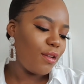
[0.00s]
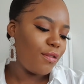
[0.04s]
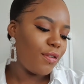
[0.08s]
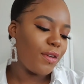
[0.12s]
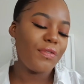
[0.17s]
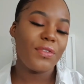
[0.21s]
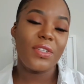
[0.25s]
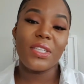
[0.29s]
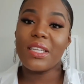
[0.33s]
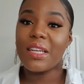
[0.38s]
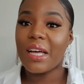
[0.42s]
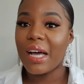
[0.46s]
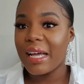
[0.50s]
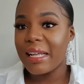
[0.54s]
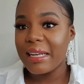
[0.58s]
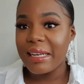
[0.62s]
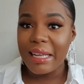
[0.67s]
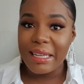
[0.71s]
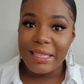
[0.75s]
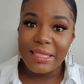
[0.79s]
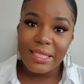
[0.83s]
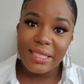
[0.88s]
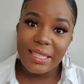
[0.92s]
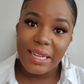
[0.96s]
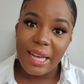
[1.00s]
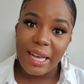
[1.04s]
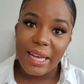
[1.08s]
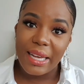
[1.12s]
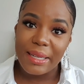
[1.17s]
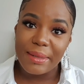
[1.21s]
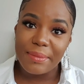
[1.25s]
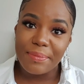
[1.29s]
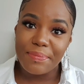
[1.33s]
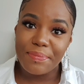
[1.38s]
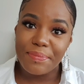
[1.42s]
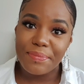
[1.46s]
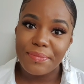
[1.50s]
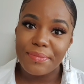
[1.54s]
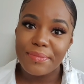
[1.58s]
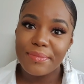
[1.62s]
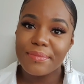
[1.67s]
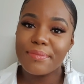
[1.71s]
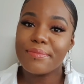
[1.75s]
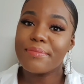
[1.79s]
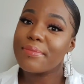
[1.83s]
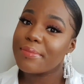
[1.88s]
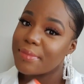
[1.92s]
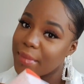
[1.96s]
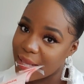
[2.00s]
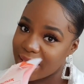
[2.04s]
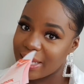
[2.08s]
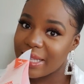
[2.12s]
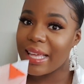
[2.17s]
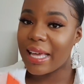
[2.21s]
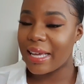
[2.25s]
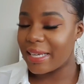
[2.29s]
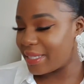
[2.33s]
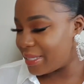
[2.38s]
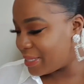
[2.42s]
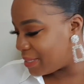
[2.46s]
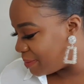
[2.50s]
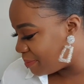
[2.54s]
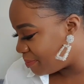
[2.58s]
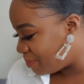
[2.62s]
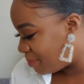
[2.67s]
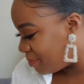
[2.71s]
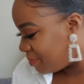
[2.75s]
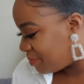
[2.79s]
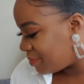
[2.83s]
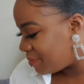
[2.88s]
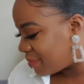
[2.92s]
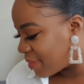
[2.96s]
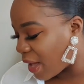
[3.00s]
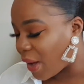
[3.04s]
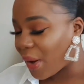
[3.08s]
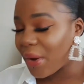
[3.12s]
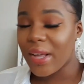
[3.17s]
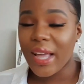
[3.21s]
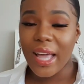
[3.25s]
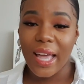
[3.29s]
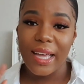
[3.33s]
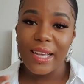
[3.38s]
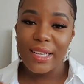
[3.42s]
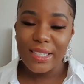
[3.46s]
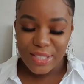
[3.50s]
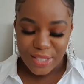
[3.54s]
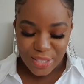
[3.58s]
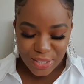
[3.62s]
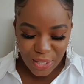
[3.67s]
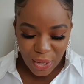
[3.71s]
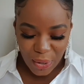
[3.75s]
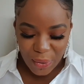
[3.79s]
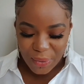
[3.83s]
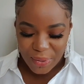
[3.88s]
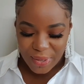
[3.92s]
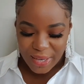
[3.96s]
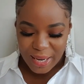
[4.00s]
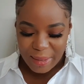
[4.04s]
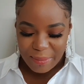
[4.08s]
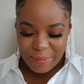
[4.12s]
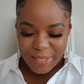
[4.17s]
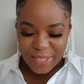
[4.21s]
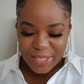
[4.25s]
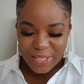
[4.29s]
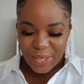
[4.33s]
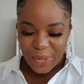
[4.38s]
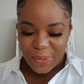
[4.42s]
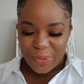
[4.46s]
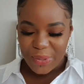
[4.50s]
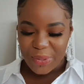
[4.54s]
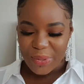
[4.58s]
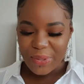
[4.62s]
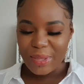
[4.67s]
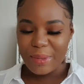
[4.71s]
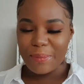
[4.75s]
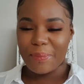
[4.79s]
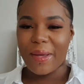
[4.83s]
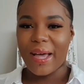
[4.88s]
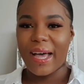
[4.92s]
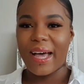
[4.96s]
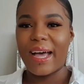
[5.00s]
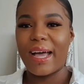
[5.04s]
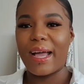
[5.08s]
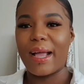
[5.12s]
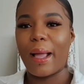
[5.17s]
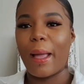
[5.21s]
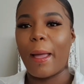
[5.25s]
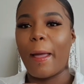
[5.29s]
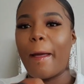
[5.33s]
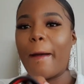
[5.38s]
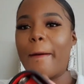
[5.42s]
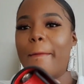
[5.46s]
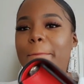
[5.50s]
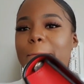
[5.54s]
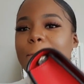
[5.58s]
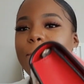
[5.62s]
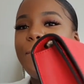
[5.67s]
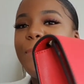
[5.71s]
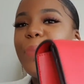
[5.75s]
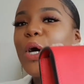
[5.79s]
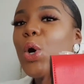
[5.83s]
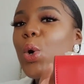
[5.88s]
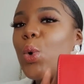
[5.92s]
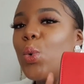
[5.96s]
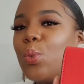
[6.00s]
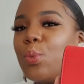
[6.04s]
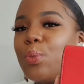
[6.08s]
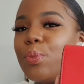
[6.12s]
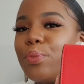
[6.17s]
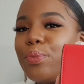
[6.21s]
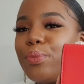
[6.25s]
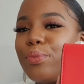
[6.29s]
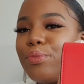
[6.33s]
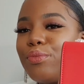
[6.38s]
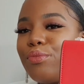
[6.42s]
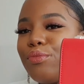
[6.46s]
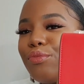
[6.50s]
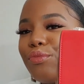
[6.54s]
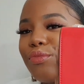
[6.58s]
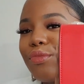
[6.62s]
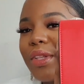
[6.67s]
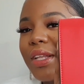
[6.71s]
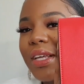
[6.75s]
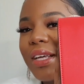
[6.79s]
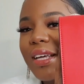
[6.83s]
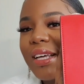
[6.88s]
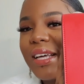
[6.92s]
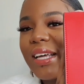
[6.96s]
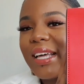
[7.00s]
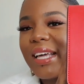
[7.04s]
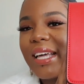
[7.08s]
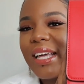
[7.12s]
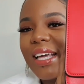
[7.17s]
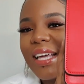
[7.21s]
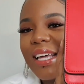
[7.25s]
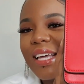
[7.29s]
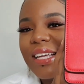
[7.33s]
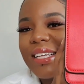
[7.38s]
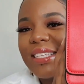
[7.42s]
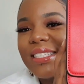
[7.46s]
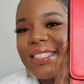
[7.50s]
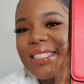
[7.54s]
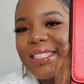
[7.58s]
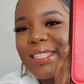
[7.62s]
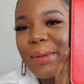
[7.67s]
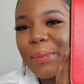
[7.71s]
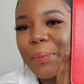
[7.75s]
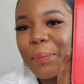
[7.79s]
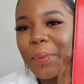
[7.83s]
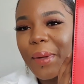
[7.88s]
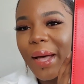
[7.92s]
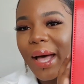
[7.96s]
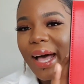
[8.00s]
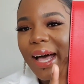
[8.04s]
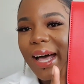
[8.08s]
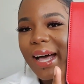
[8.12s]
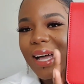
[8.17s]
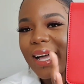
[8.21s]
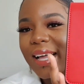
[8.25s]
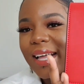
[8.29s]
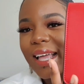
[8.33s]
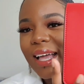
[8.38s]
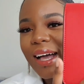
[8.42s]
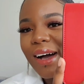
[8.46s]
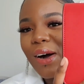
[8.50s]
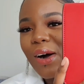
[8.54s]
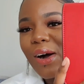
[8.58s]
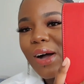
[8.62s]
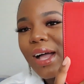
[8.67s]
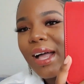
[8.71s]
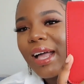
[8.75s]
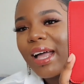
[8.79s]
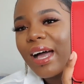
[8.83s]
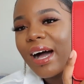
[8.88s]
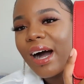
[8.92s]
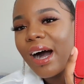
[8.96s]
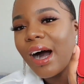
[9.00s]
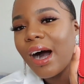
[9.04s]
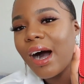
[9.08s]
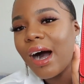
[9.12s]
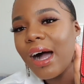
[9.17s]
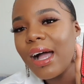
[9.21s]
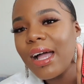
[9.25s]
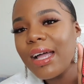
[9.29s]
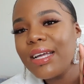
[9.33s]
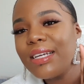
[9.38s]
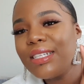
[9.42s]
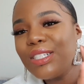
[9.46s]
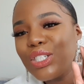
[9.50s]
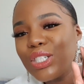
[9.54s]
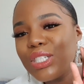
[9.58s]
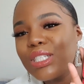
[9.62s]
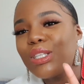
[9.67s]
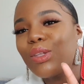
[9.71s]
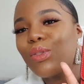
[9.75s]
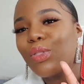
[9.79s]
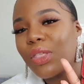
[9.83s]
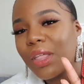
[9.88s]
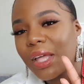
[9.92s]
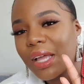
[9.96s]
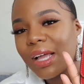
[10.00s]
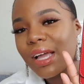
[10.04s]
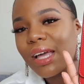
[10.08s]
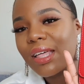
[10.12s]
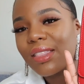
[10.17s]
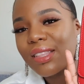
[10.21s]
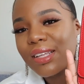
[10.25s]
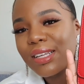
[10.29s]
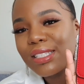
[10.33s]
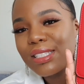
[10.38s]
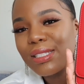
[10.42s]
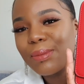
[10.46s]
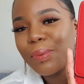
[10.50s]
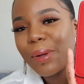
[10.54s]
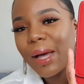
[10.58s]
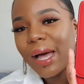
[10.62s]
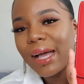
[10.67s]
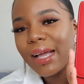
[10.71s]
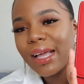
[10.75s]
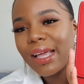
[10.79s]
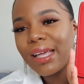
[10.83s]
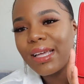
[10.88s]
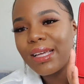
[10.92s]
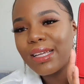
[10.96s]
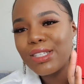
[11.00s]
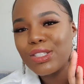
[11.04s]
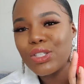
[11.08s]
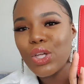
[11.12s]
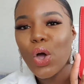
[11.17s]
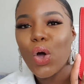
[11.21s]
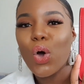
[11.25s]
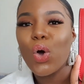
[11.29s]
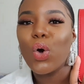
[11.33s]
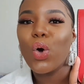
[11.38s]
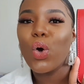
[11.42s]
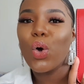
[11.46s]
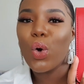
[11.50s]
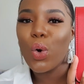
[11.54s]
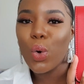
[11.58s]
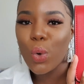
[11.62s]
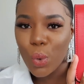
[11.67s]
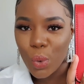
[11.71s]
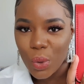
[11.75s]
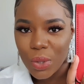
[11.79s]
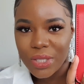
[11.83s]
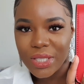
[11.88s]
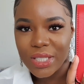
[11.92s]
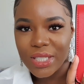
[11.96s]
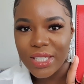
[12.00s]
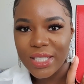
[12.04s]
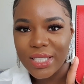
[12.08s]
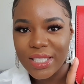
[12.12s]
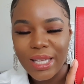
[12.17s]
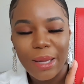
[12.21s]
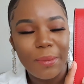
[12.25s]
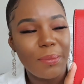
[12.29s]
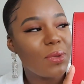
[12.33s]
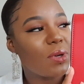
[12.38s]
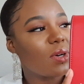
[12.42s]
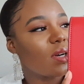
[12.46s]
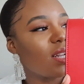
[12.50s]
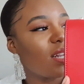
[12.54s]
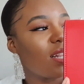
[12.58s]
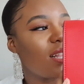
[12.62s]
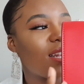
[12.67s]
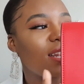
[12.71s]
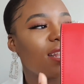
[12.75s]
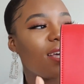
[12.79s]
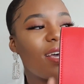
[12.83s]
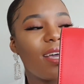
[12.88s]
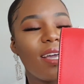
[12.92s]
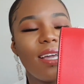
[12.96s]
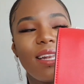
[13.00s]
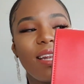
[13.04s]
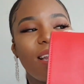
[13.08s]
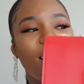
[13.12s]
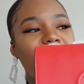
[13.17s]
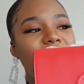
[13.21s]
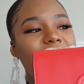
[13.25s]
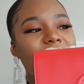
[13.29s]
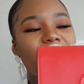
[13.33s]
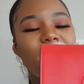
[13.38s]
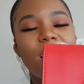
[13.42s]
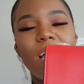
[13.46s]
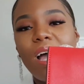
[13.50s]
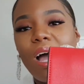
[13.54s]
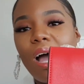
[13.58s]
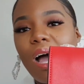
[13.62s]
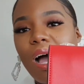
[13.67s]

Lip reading: $59.99. Yes. Okay, so let me show you the bag. Boom! Here is the bag. I just think this bag is gorgeous. I'm not gonna lie, like,